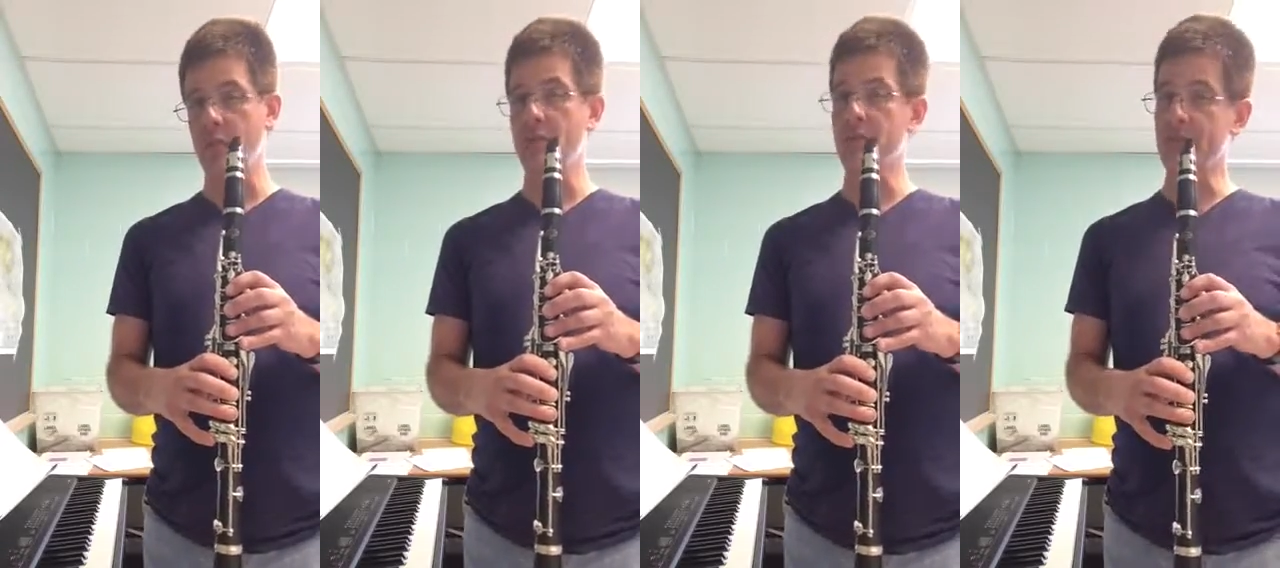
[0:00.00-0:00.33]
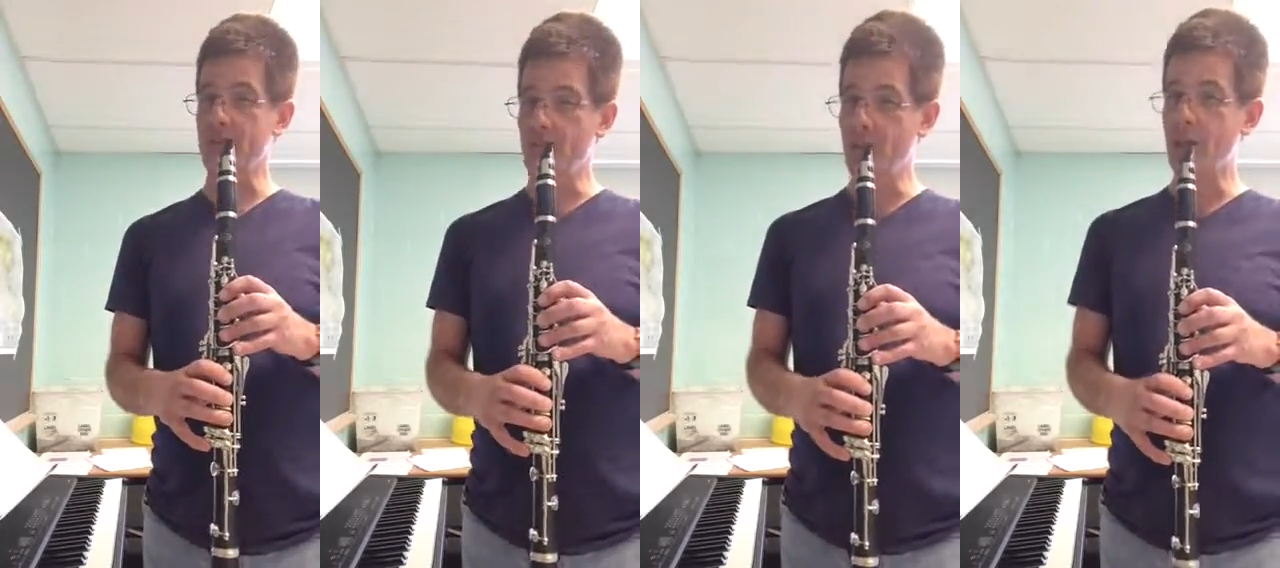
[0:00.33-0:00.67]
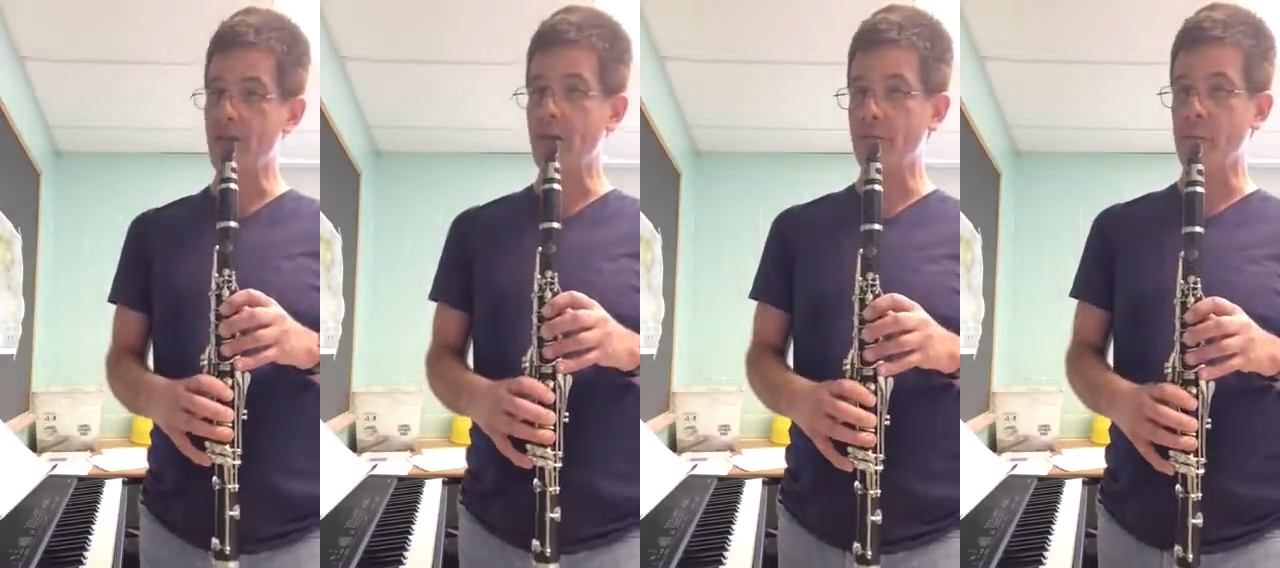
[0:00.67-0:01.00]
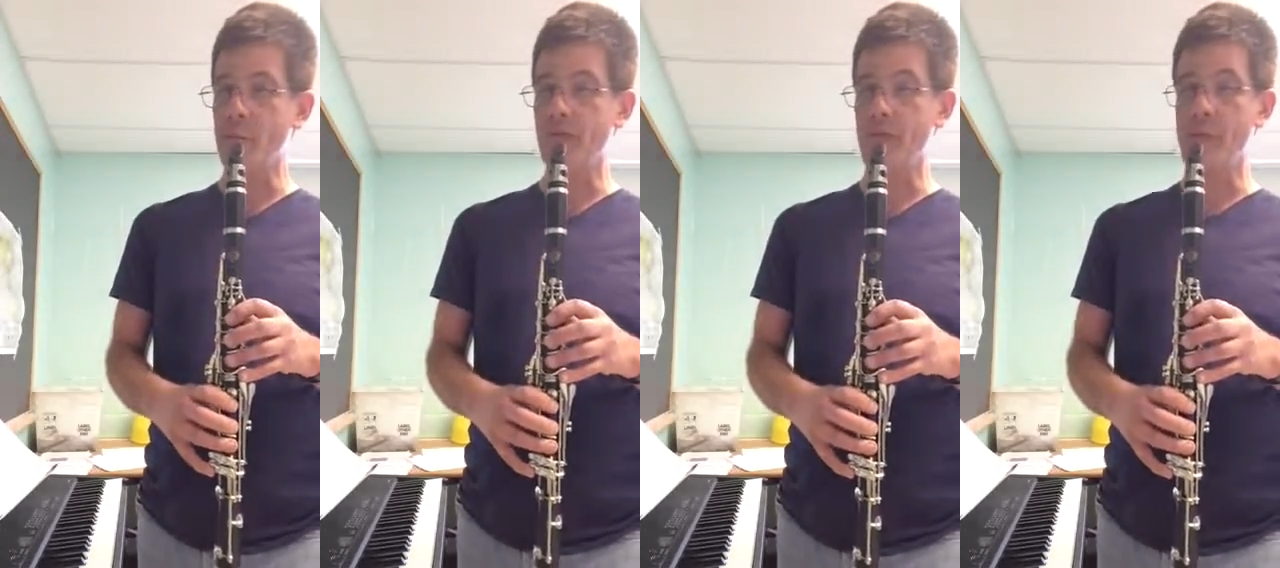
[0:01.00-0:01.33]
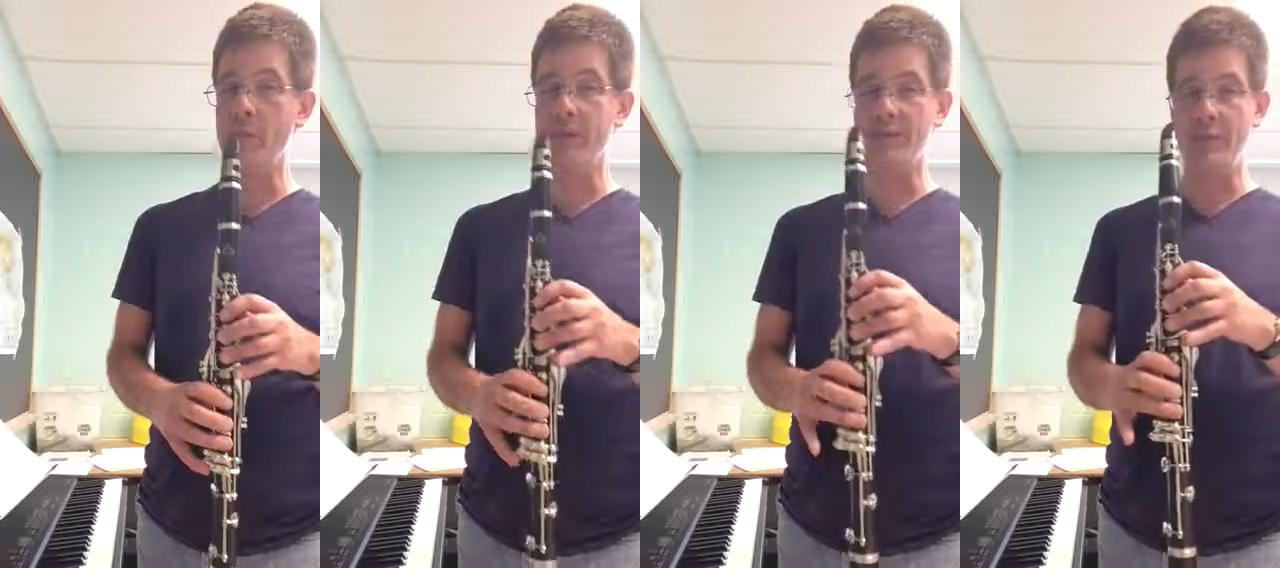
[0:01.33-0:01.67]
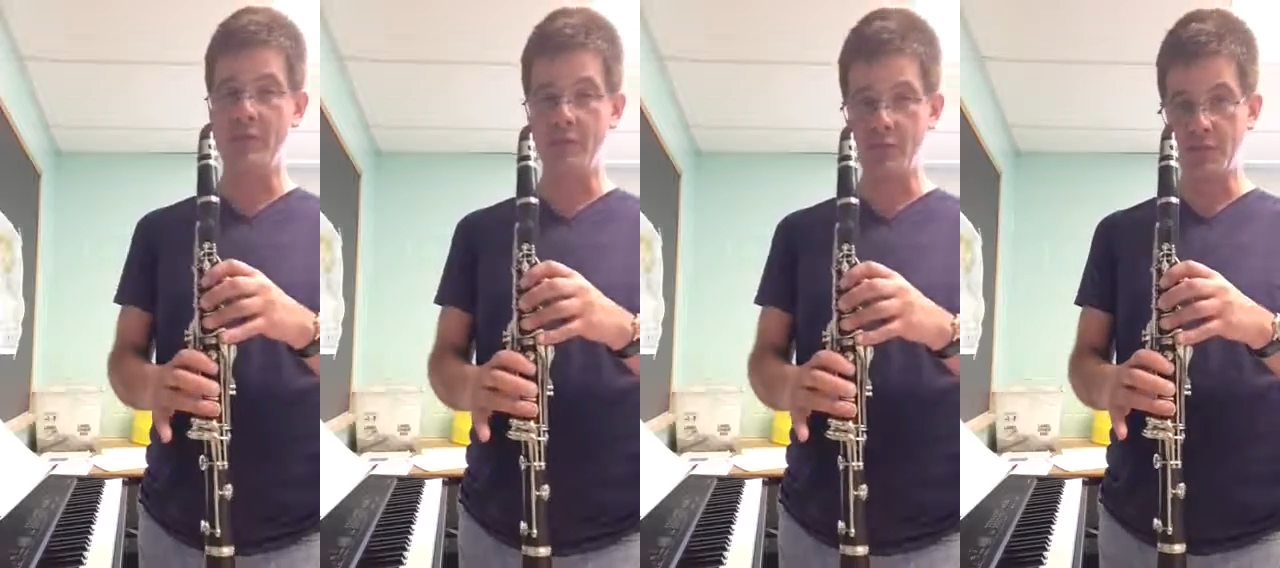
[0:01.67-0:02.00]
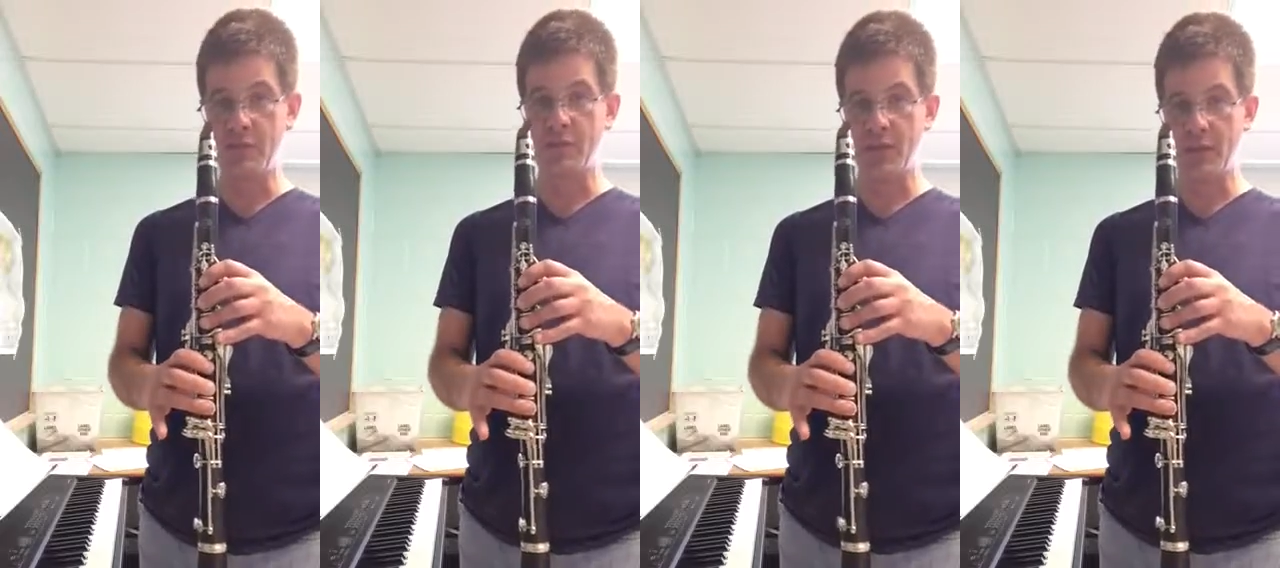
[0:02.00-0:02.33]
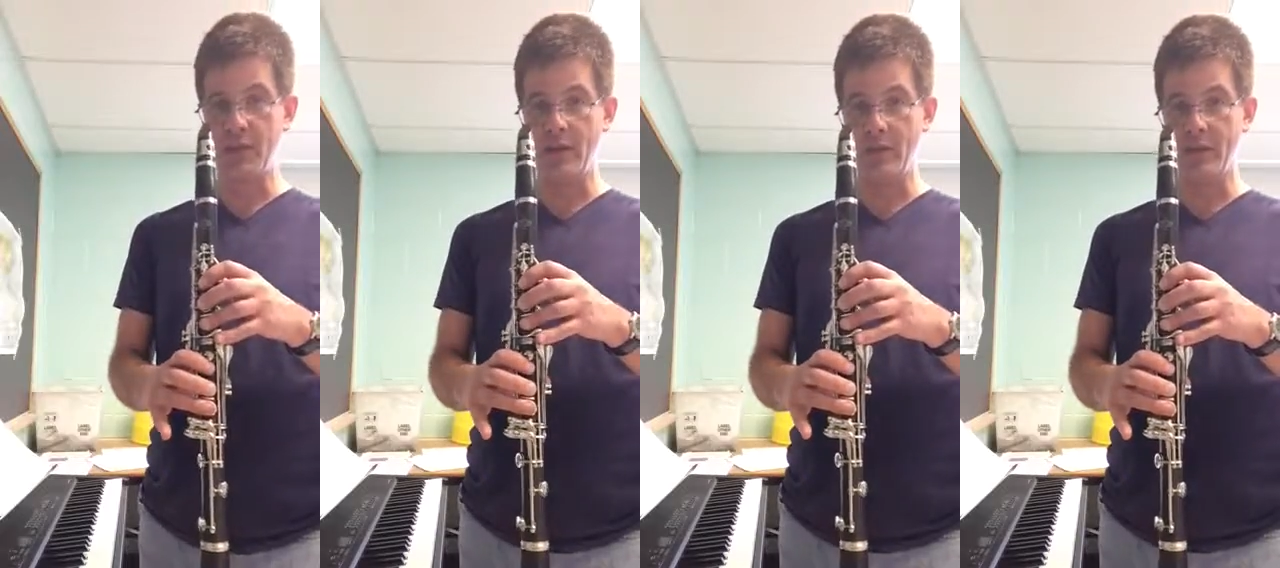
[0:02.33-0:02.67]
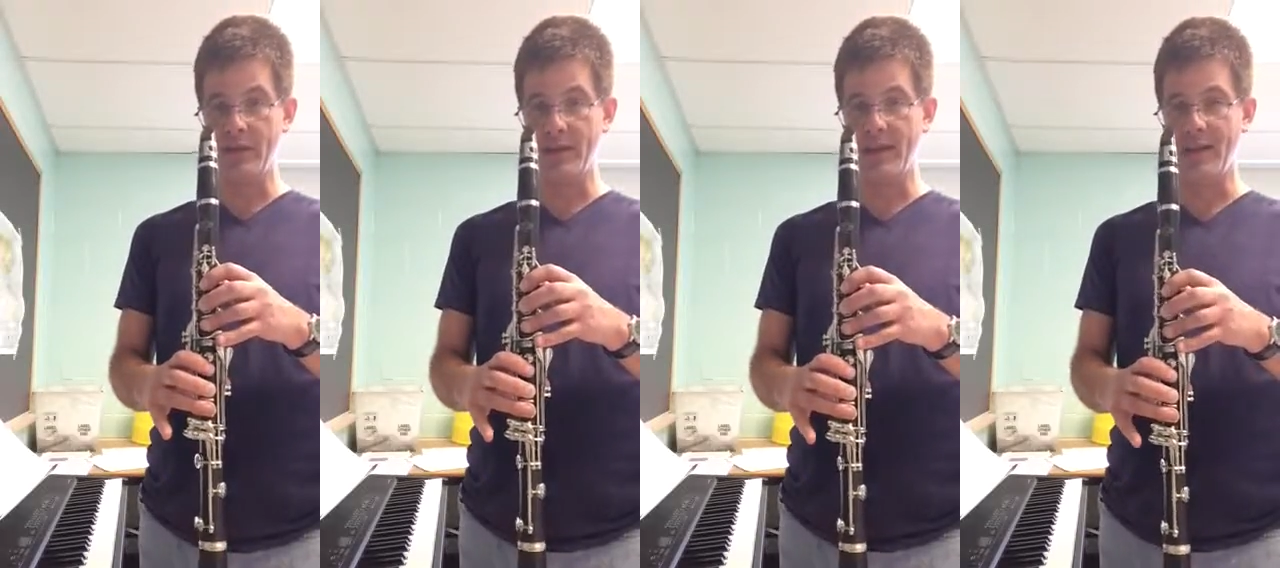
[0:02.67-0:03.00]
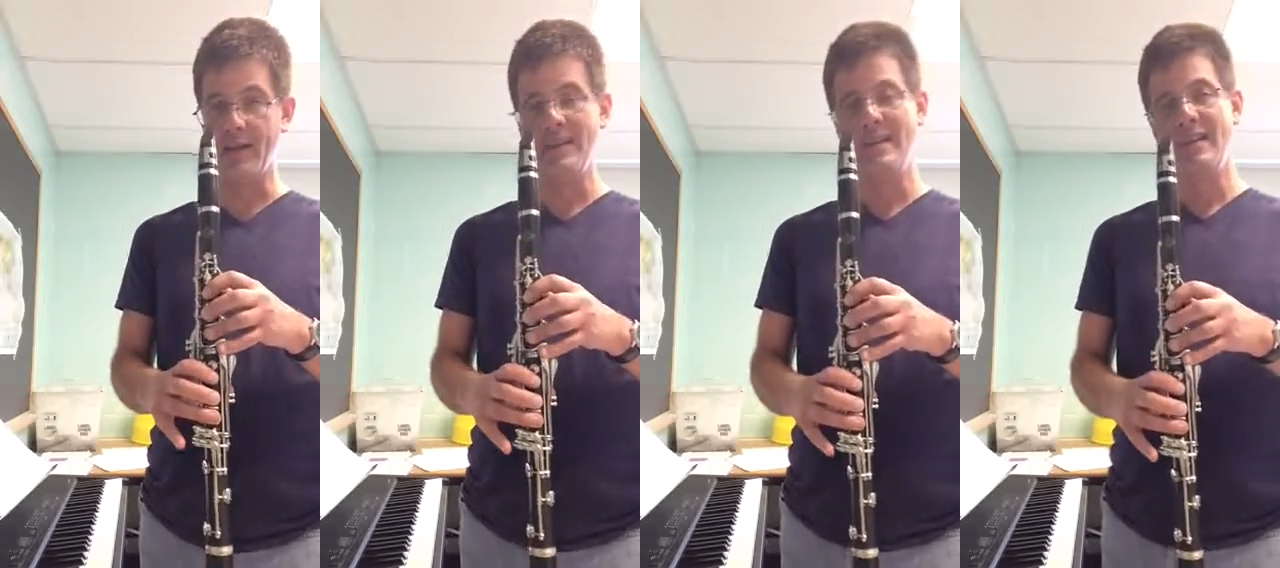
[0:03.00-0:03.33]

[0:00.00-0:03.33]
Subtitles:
which was a little uncomfortable for me because I'm used to playing B with this hand.